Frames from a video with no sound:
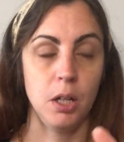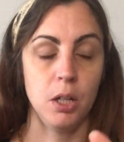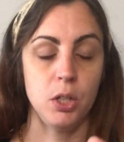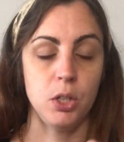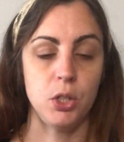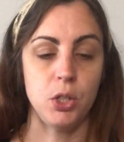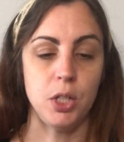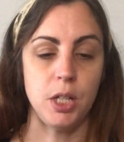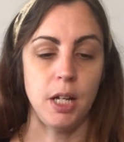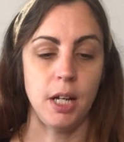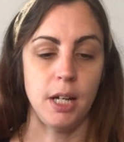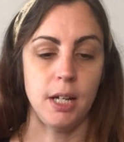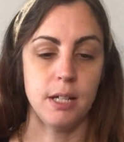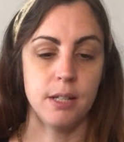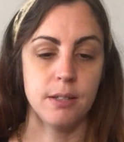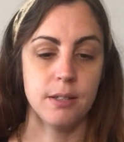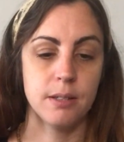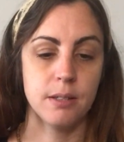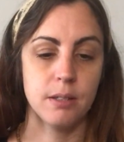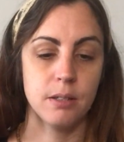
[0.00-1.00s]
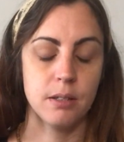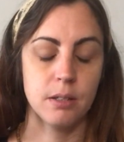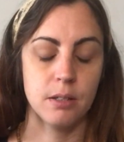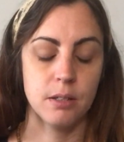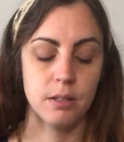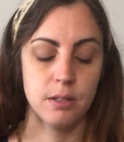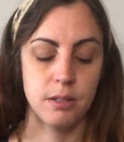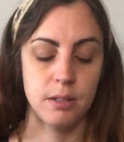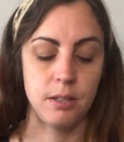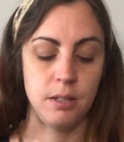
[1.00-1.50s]
She has
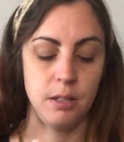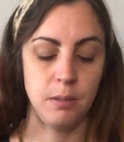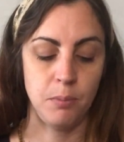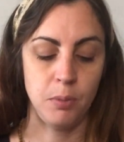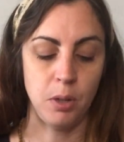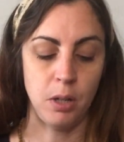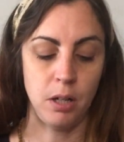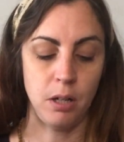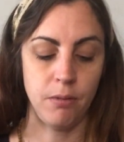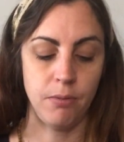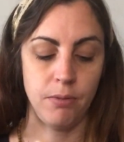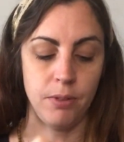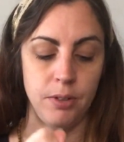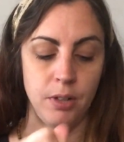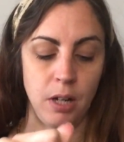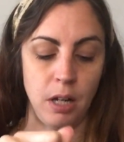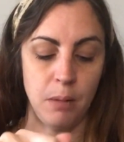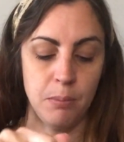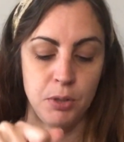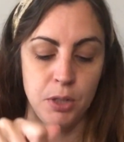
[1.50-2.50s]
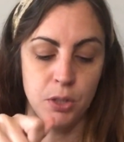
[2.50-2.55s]
snipped off the top.